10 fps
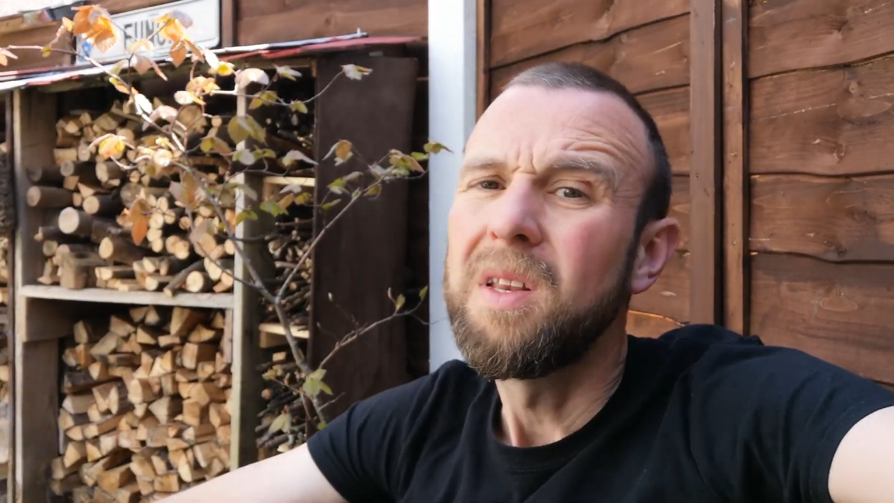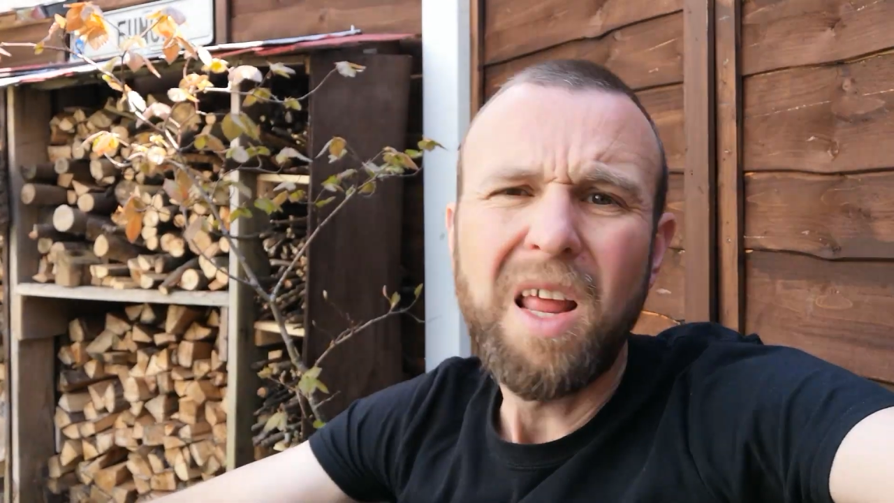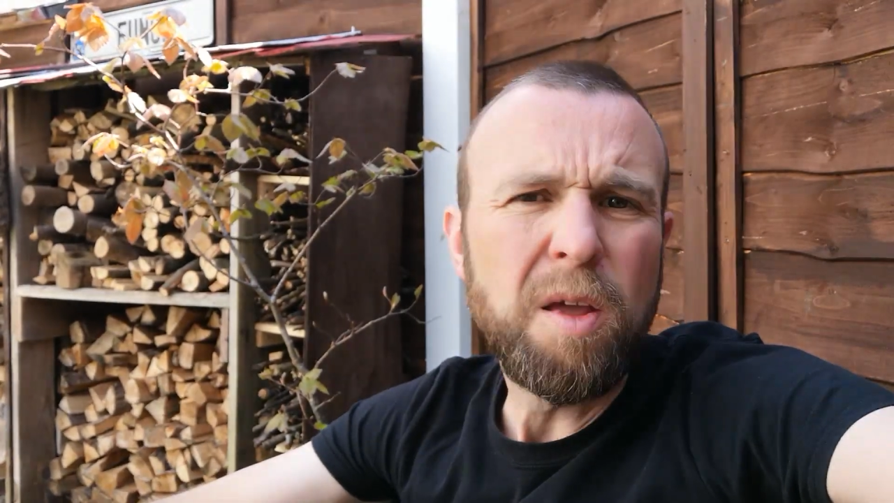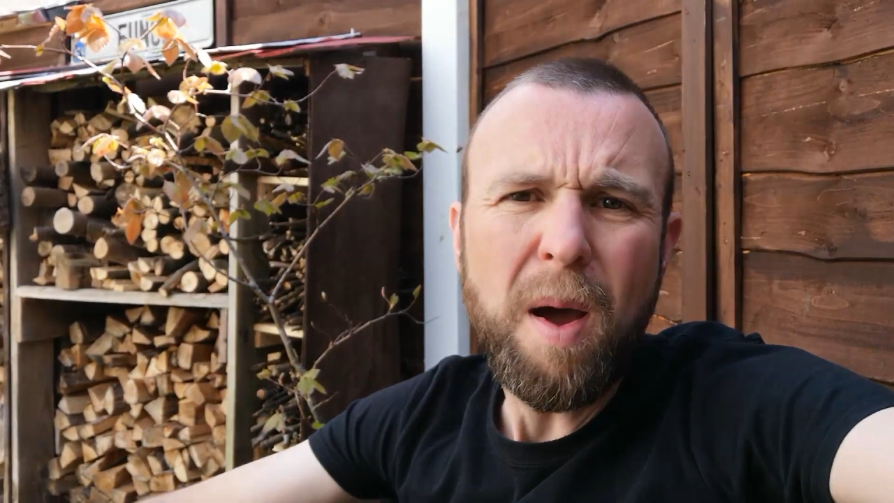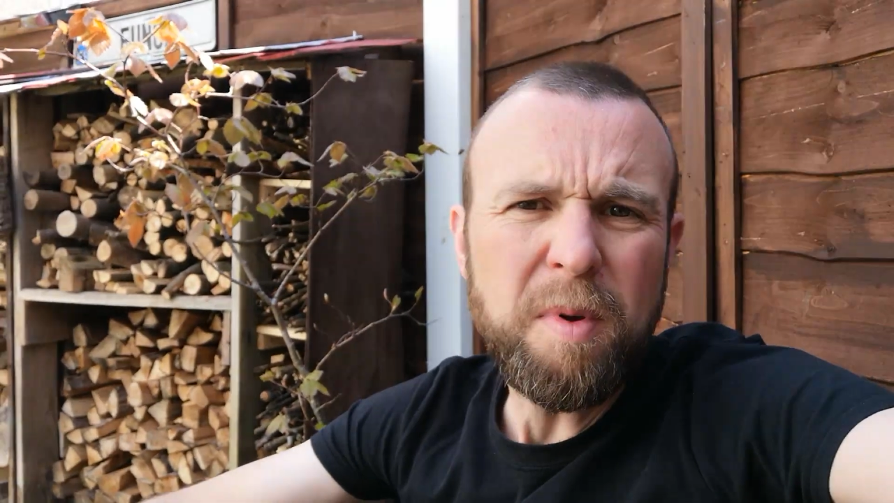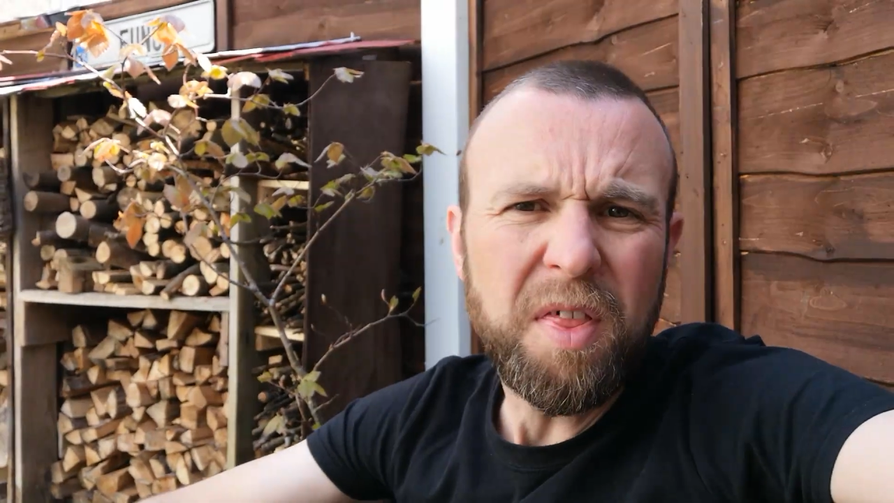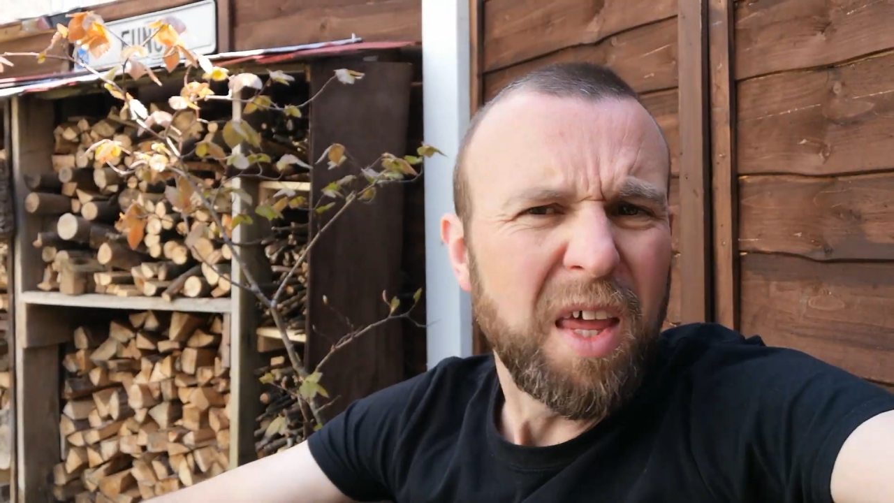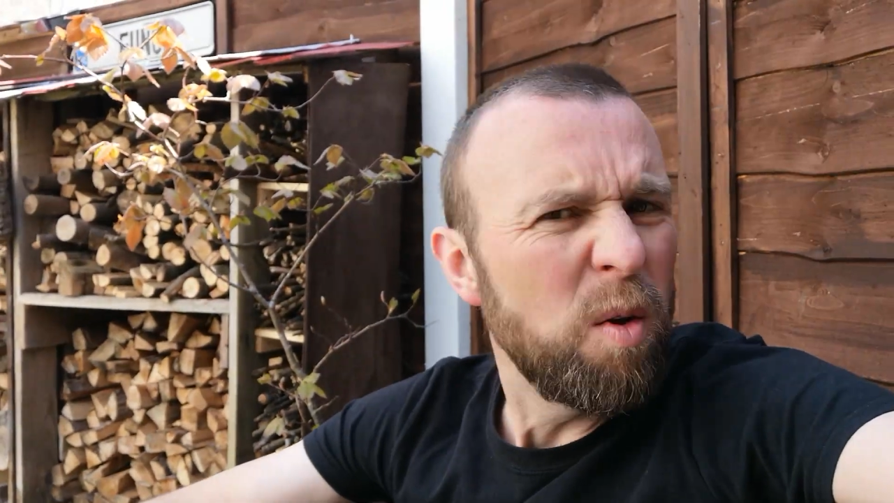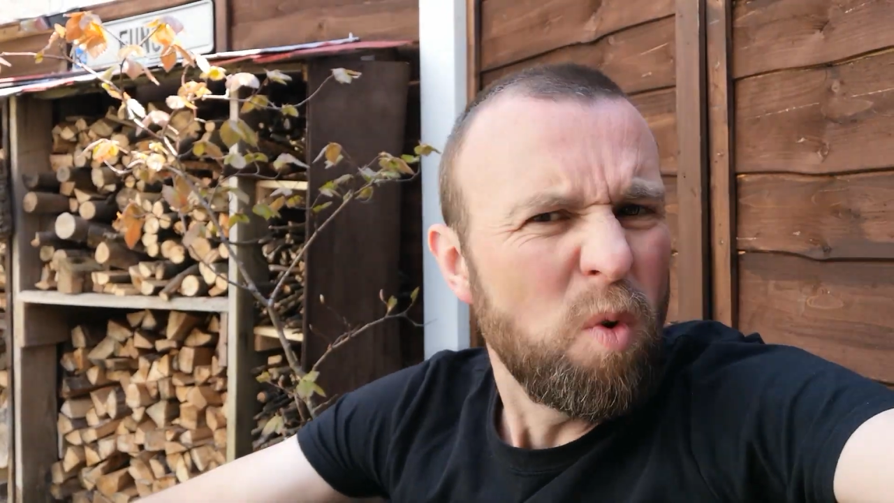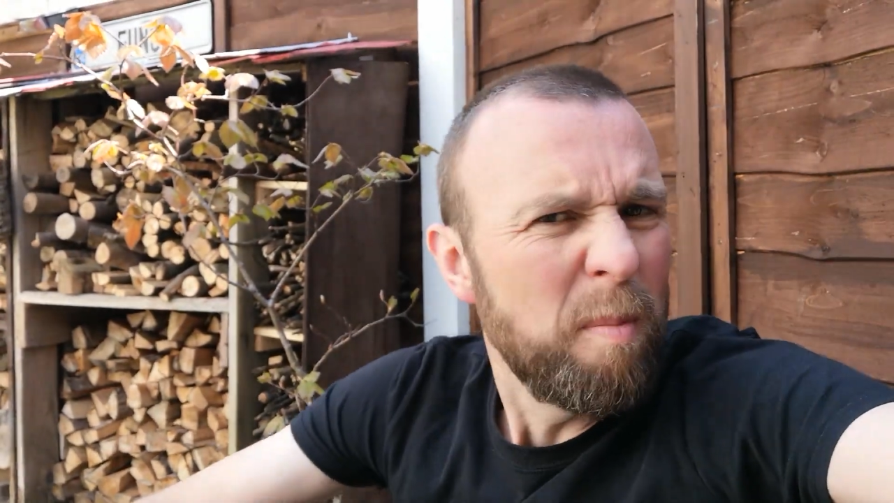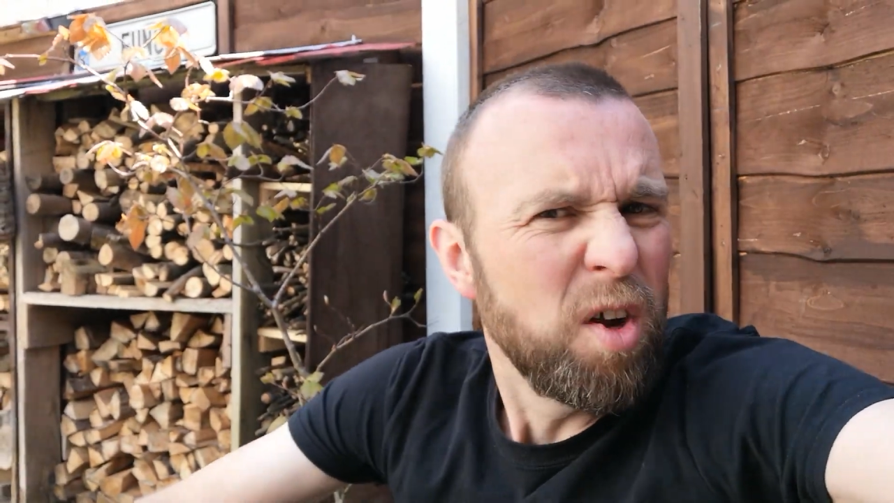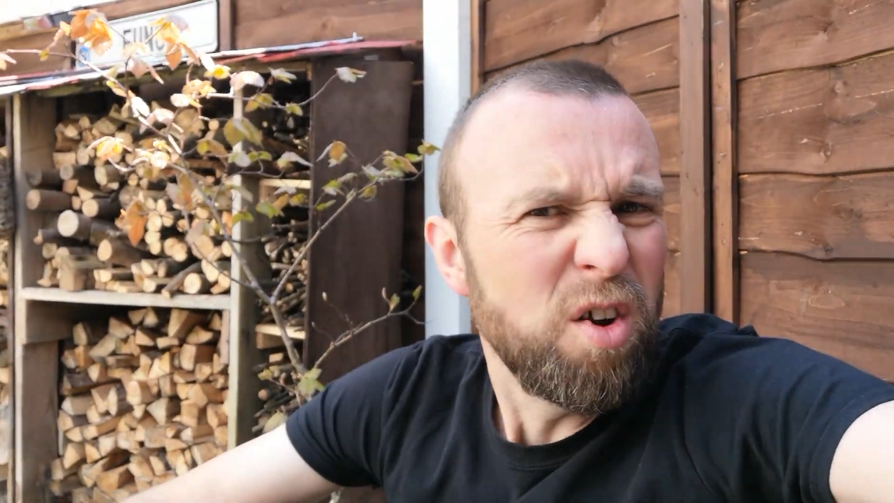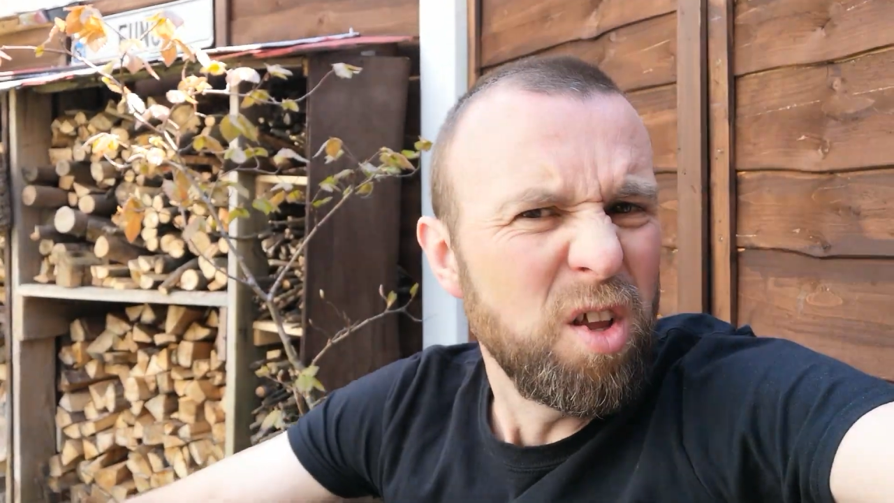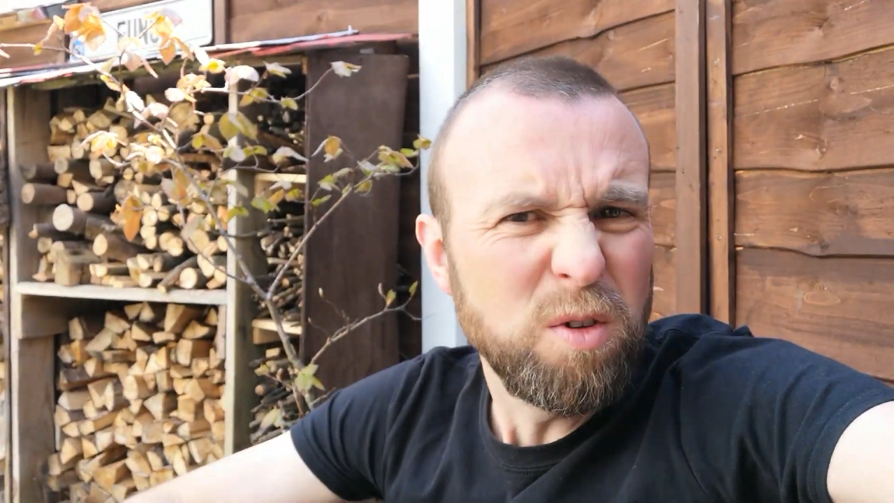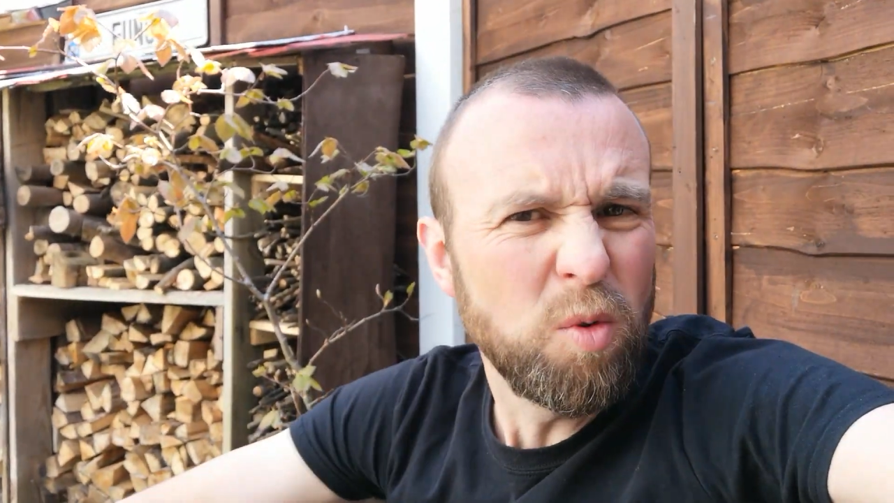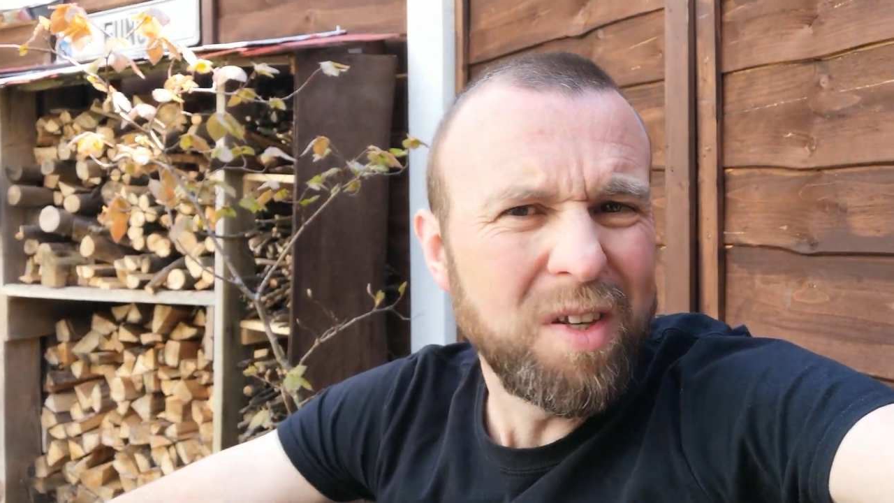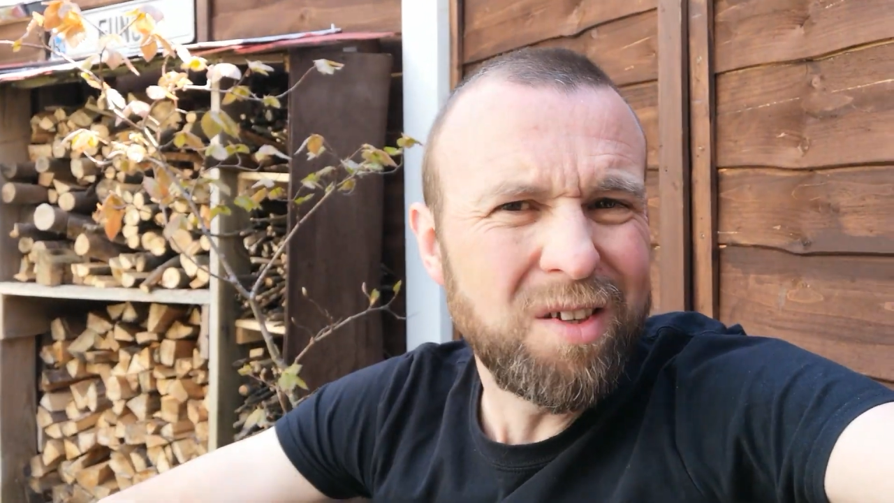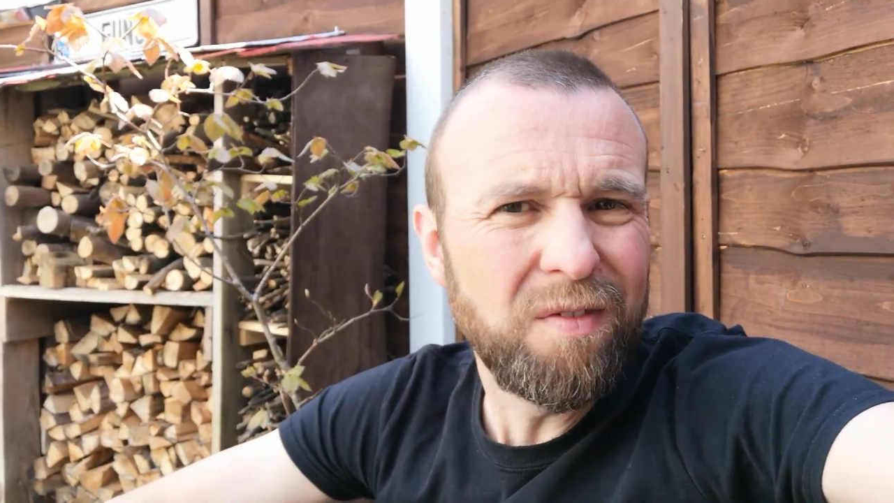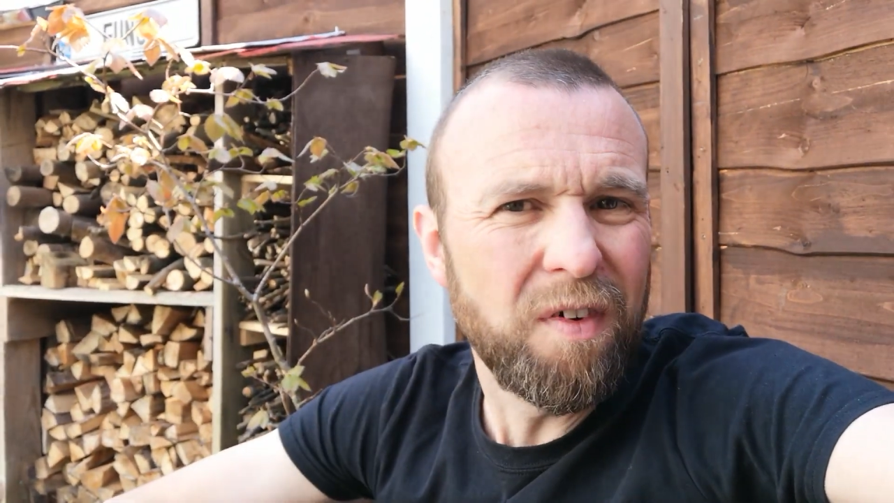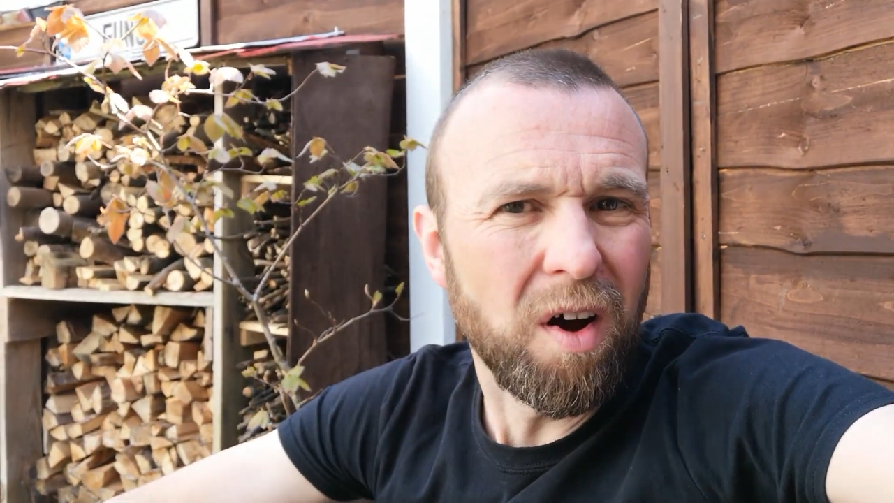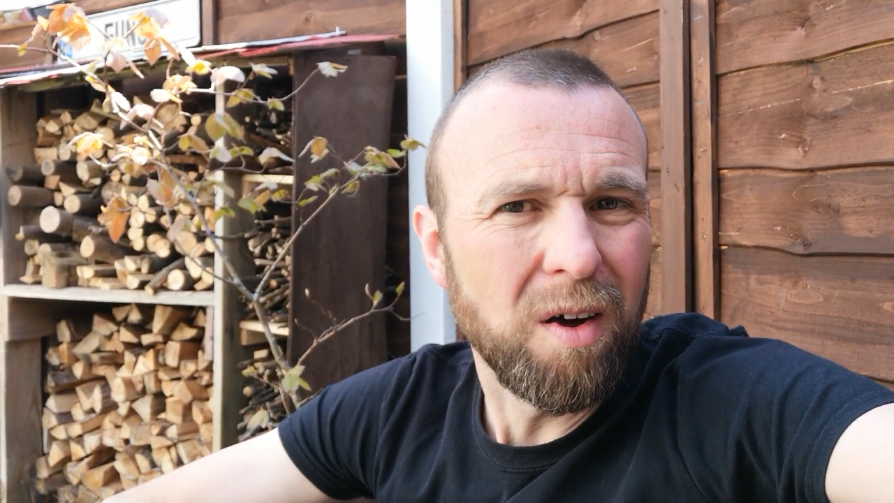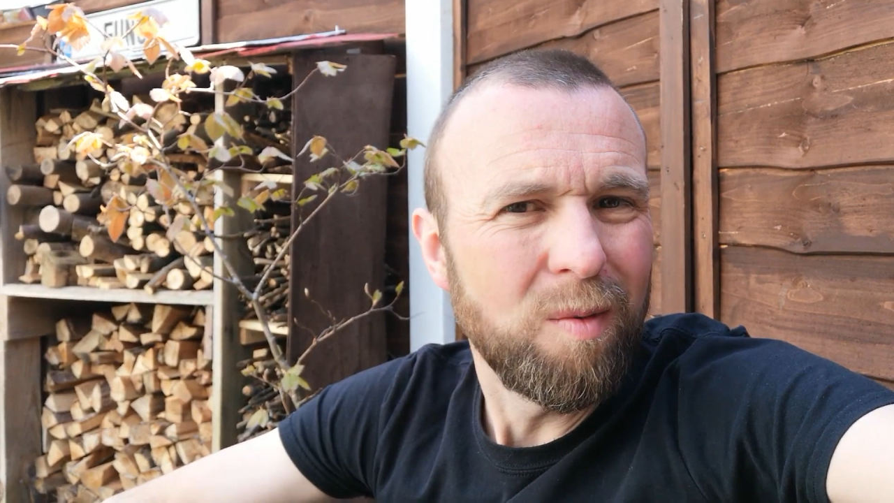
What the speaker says: Now you might be thinking, what am I going to use a whistle for?